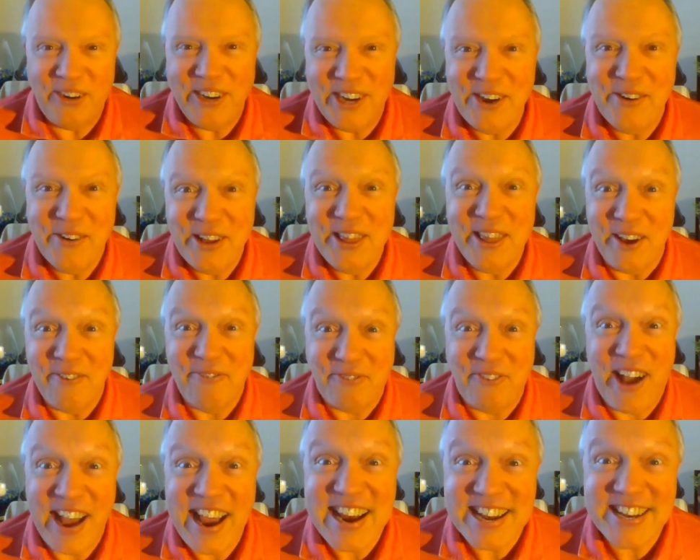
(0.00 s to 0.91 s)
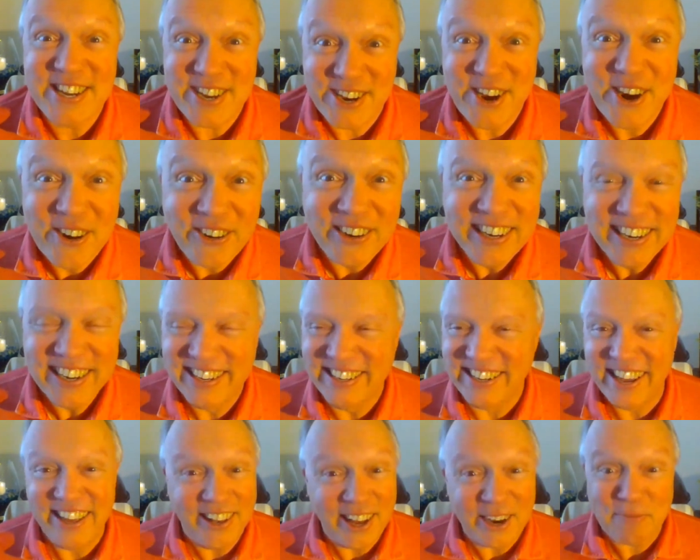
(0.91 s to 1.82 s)
Were you in the fight too?
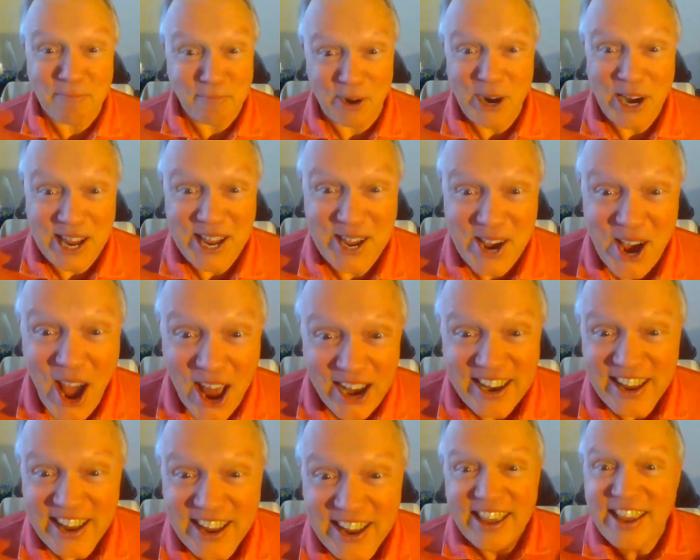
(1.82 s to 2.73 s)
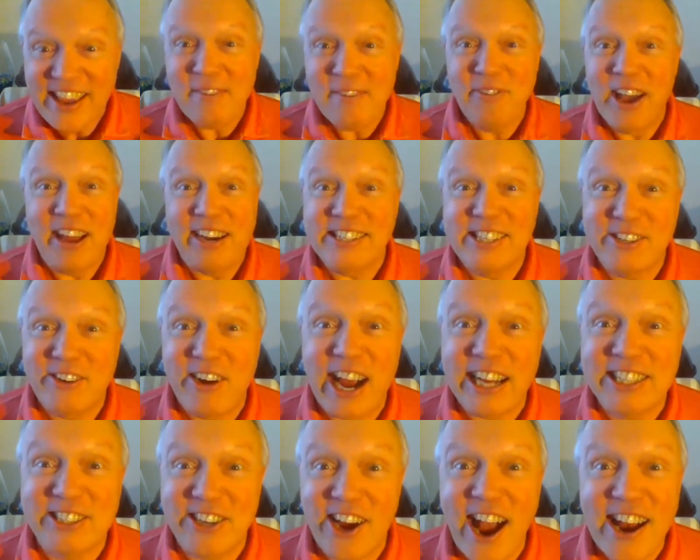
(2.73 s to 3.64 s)
You look pretty good. You haven't got a
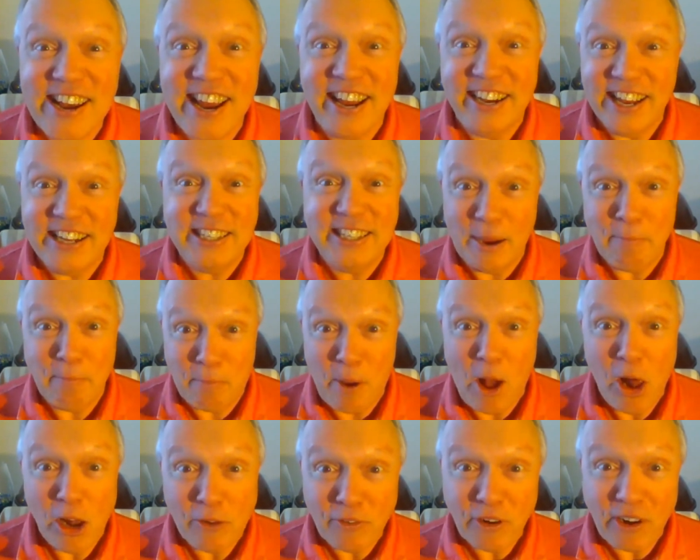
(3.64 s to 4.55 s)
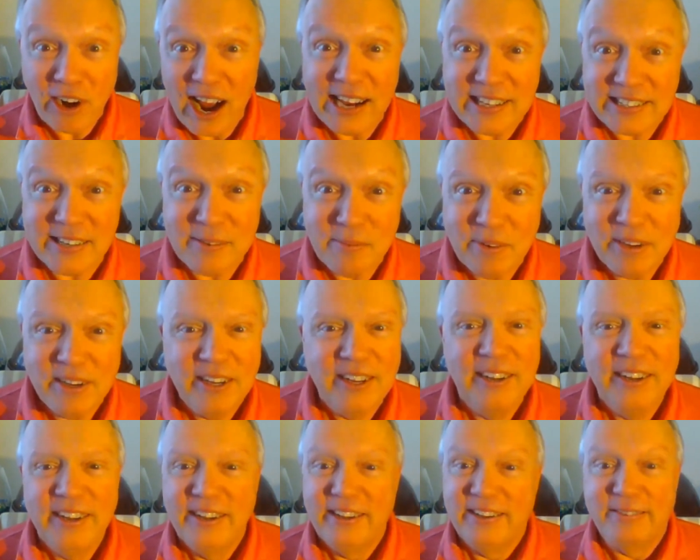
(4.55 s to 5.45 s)
scratch on you. Did you pulverize him?
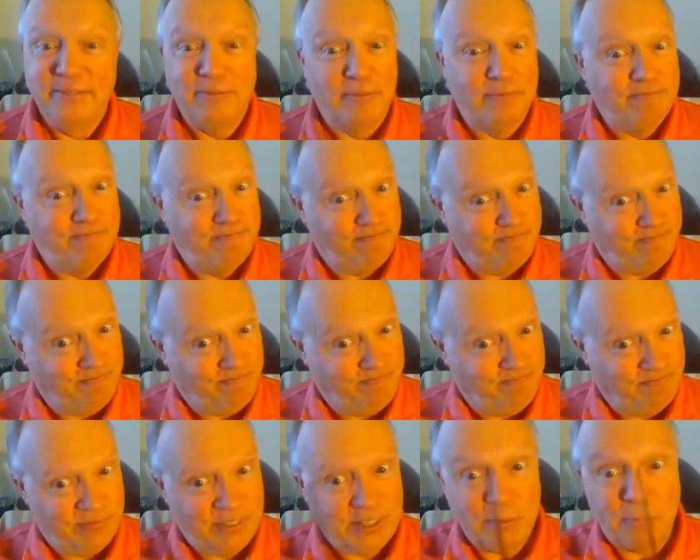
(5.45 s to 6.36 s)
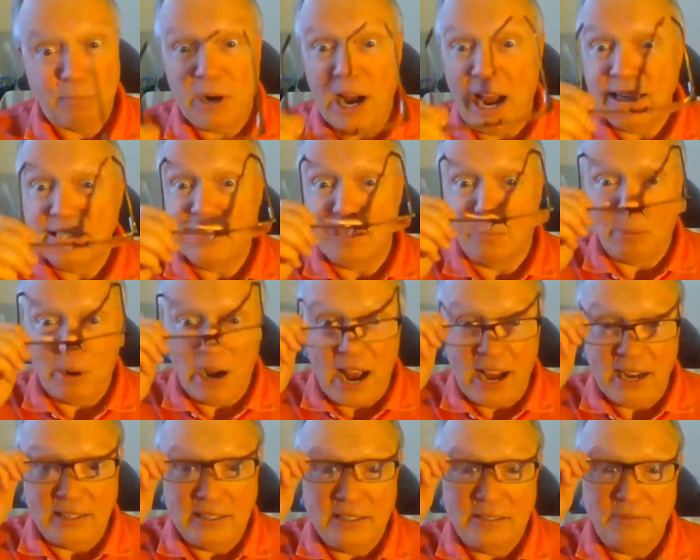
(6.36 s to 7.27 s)
Surprise,
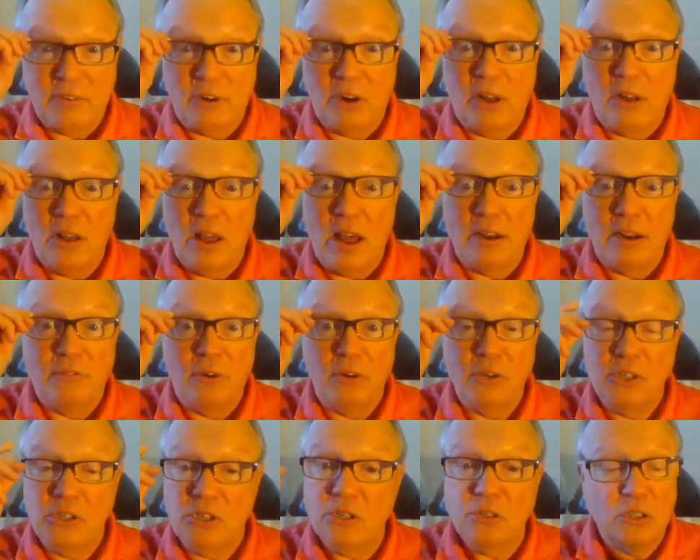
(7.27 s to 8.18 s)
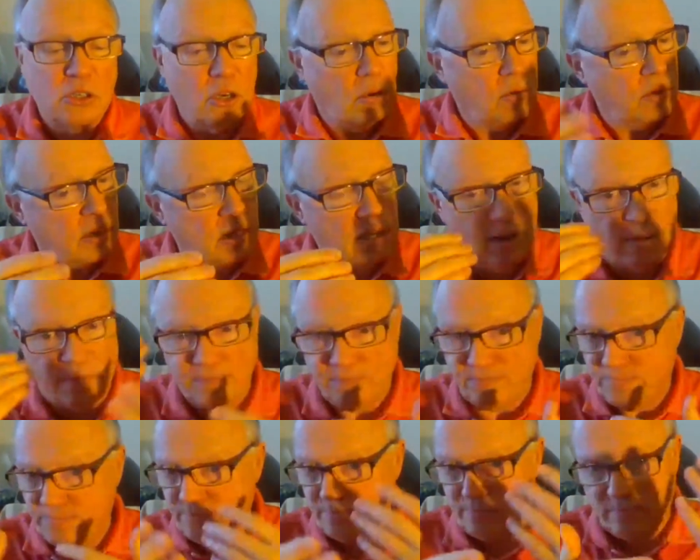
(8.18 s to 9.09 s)
surprise for a lot of folks too. So, you know,
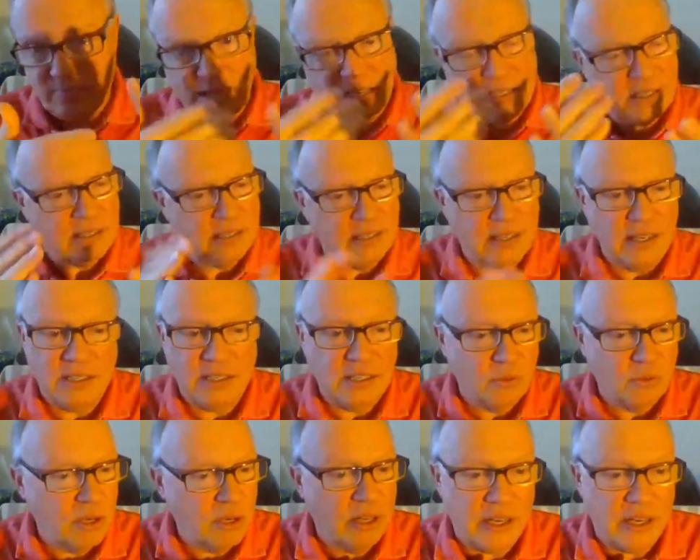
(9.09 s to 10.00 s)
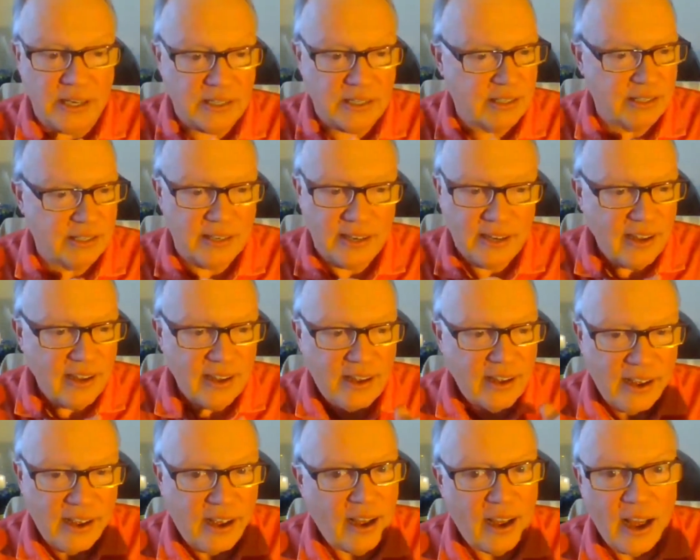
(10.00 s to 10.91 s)
this this is really is
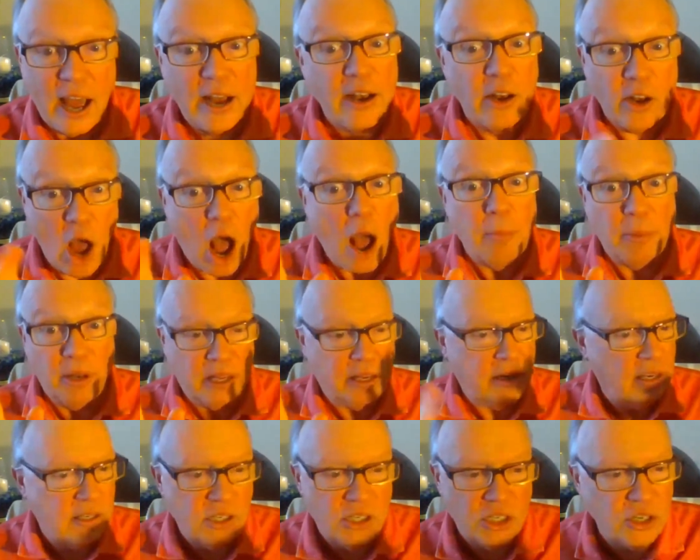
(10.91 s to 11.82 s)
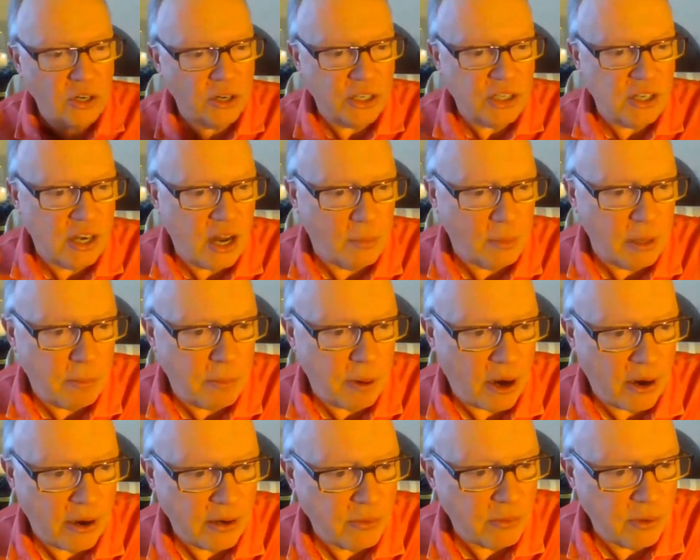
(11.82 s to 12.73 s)
uh, an anomaly, a serious anomaly,
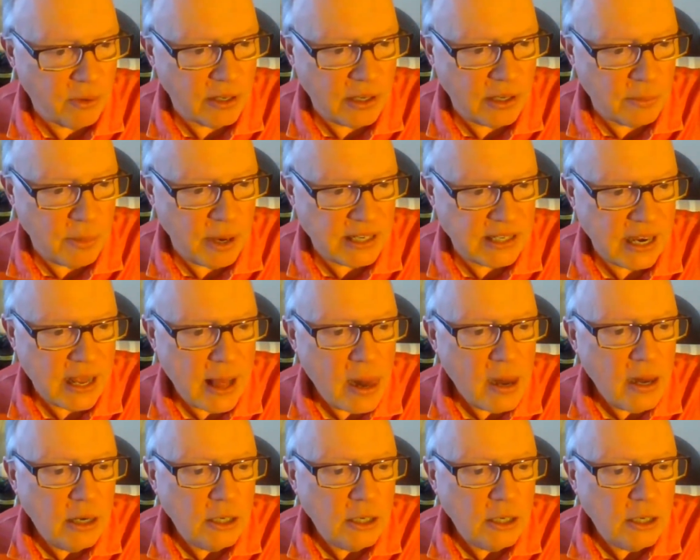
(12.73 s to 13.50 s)
Perry. It really is amazing.